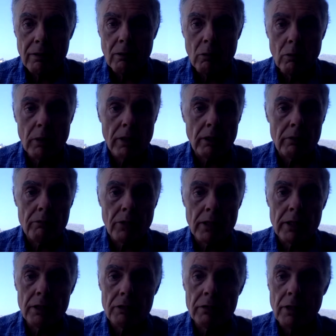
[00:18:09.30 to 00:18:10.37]
Well, if I
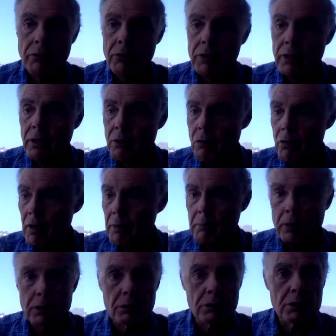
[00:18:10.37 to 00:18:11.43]
hear nothing else, I'm
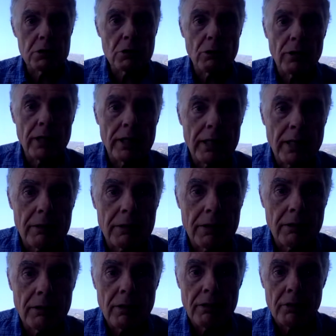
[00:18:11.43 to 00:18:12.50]
going to enjoy it out
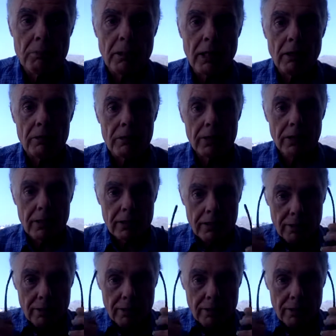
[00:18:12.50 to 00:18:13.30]
here on the balcony.